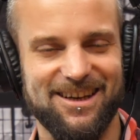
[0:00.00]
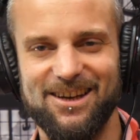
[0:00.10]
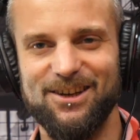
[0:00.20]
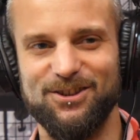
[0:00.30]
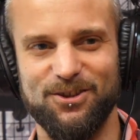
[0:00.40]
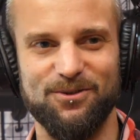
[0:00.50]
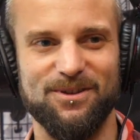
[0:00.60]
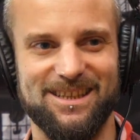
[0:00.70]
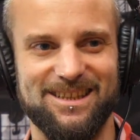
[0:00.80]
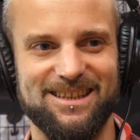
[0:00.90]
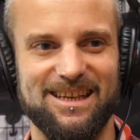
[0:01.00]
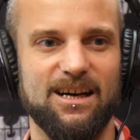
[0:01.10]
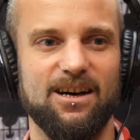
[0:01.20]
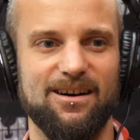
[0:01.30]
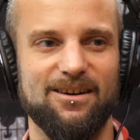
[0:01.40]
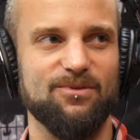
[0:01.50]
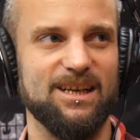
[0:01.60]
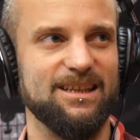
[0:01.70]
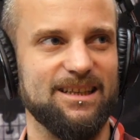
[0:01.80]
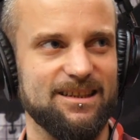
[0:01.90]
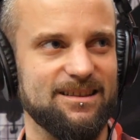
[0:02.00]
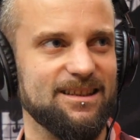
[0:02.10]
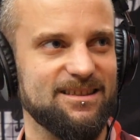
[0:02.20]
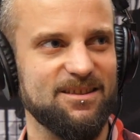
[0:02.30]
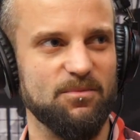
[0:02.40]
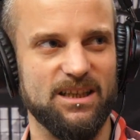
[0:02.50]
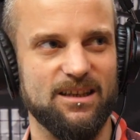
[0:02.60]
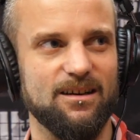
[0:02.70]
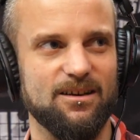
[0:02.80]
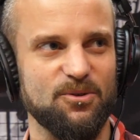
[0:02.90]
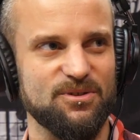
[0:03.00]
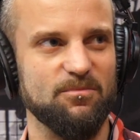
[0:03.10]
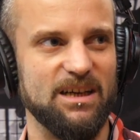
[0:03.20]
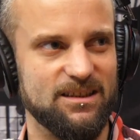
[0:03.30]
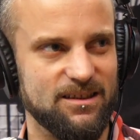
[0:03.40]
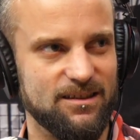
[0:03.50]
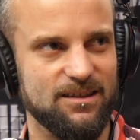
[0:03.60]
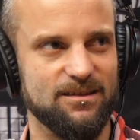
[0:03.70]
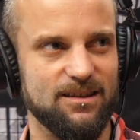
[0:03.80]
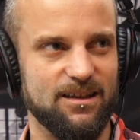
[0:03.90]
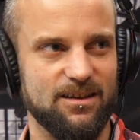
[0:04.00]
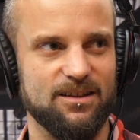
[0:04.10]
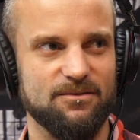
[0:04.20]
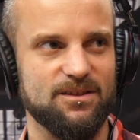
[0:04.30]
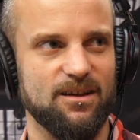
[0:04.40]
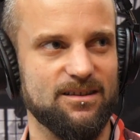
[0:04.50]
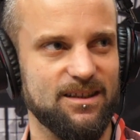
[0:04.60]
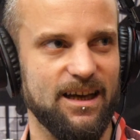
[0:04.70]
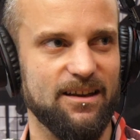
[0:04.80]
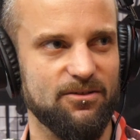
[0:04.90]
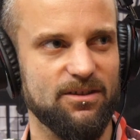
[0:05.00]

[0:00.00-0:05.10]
to I really need this to be automated and kind of stuck together.